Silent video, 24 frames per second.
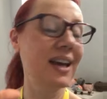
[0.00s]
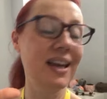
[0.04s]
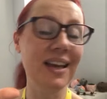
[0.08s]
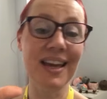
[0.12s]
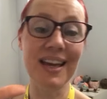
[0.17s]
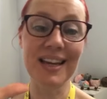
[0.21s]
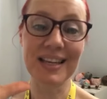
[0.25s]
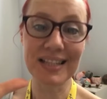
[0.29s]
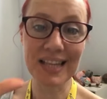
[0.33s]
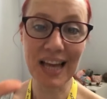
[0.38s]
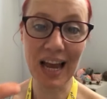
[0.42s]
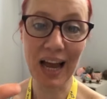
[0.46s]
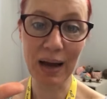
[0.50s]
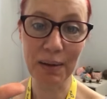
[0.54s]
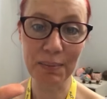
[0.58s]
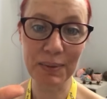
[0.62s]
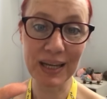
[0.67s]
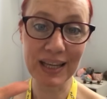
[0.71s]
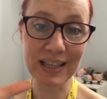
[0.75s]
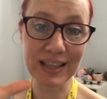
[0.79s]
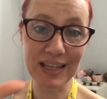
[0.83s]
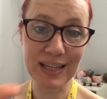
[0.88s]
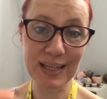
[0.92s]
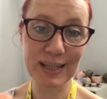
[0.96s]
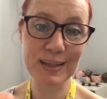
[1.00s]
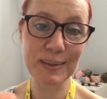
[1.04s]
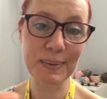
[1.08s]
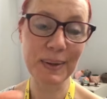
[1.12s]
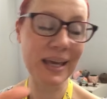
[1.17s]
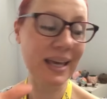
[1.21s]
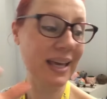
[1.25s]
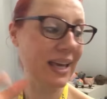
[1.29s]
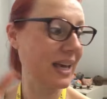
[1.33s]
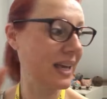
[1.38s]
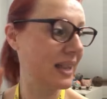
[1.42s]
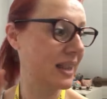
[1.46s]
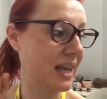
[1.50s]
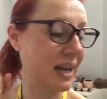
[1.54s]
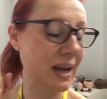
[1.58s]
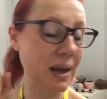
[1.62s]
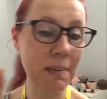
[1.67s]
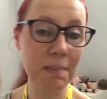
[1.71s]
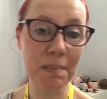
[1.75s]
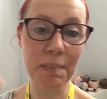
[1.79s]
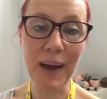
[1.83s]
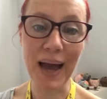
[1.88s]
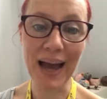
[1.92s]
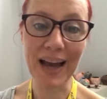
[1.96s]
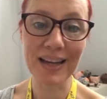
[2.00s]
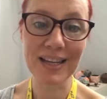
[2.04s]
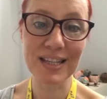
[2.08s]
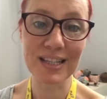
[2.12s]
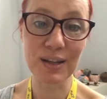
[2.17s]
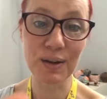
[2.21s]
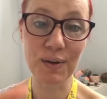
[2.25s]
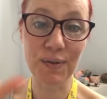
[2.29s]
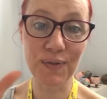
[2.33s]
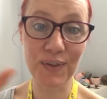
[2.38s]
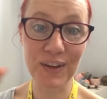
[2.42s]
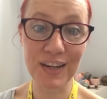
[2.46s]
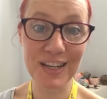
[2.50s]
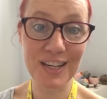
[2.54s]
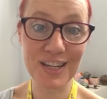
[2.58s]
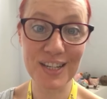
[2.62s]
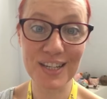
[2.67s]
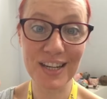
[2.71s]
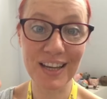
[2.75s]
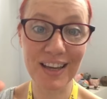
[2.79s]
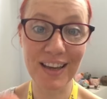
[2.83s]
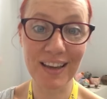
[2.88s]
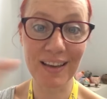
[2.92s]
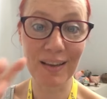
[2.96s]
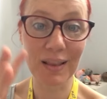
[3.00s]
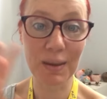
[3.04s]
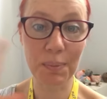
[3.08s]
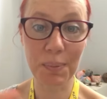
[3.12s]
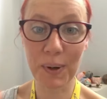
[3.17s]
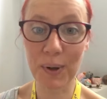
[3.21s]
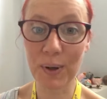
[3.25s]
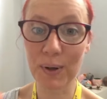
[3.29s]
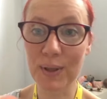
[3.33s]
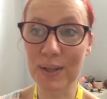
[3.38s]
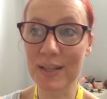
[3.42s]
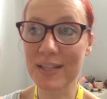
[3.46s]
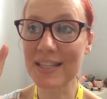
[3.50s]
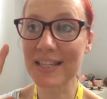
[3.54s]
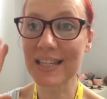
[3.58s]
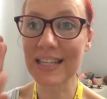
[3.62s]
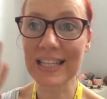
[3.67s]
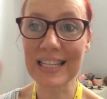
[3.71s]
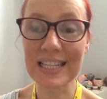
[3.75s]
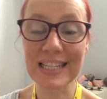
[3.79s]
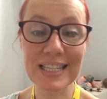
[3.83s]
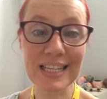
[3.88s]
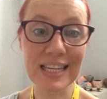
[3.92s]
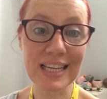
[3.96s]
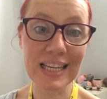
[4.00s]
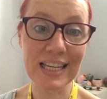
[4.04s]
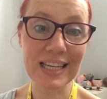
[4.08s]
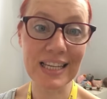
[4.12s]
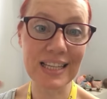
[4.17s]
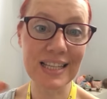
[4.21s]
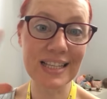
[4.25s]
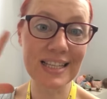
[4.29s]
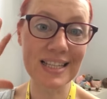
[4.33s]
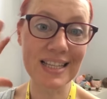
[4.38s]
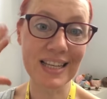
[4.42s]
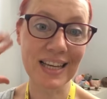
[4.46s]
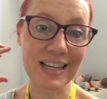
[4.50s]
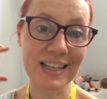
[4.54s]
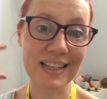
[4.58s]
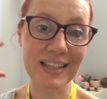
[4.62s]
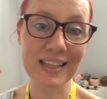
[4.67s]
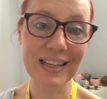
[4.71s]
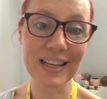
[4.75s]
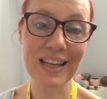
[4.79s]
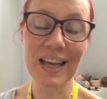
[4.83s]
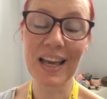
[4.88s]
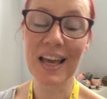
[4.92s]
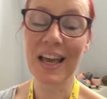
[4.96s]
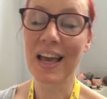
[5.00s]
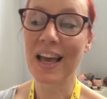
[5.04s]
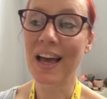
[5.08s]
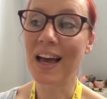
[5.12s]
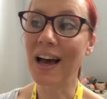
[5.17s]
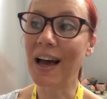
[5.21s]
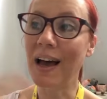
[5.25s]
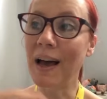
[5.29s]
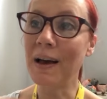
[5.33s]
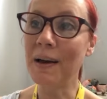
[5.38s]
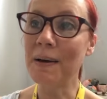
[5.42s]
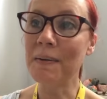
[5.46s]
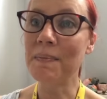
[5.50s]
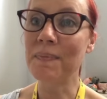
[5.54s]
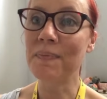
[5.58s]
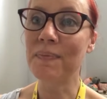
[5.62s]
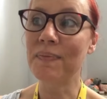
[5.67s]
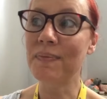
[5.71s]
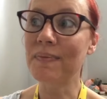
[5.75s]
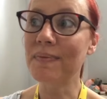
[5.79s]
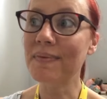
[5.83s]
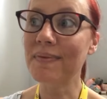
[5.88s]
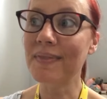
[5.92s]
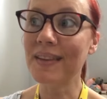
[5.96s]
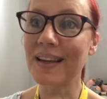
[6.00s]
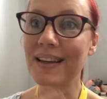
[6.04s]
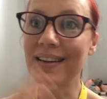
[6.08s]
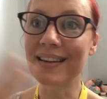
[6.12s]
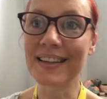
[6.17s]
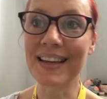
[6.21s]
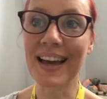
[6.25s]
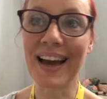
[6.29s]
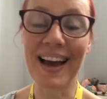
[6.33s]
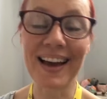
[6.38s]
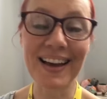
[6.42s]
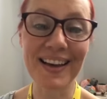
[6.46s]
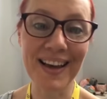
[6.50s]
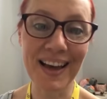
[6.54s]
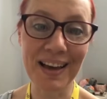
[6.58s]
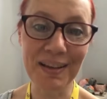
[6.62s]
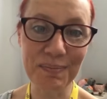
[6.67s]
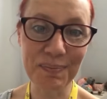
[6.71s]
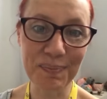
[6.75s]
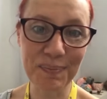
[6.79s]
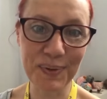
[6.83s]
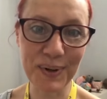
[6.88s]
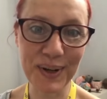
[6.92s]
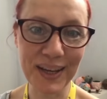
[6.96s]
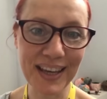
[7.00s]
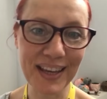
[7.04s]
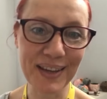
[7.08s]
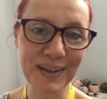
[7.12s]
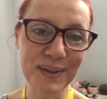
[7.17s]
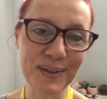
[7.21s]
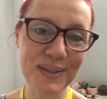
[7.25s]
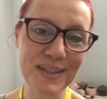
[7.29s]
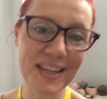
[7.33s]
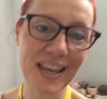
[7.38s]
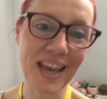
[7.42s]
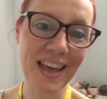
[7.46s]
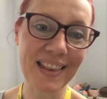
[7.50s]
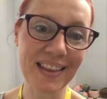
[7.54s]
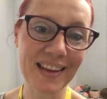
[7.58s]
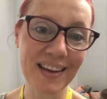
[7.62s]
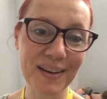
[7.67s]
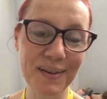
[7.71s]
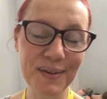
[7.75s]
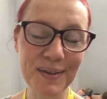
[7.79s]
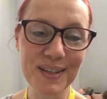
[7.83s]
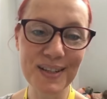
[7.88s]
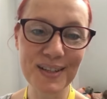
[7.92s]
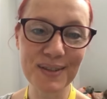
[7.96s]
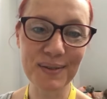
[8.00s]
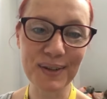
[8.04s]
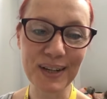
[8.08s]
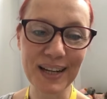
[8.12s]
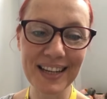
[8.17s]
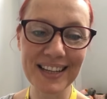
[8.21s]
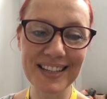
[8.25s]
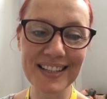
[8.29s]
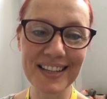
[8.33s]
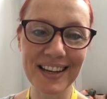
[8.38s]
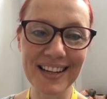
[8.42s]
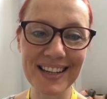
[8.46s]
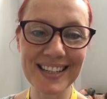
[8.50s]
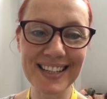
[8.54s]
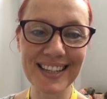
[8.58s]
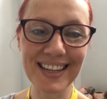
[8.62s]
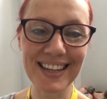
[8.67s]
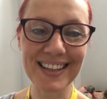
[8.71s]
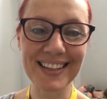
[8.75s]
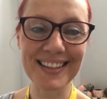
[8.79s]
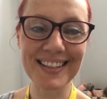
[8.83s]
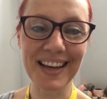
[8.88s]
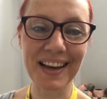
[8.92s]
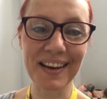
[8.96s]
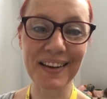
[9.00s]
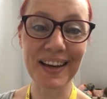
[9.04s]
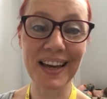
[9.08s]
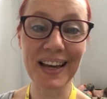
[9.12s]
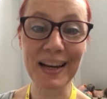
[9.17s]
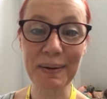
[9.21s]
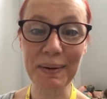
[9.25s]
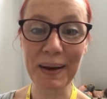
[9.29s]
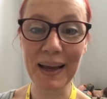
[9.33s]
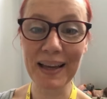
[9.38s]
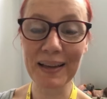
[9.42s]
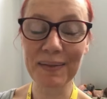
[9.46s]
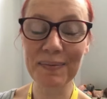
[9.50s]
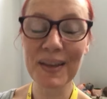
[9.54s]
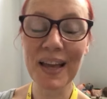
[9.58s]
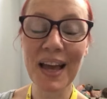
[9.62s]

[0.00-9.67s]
is happening this week, and then I'm back to finishing the pods and the seeds and yeah, and bringing it all together, which is really exciting. So anyway,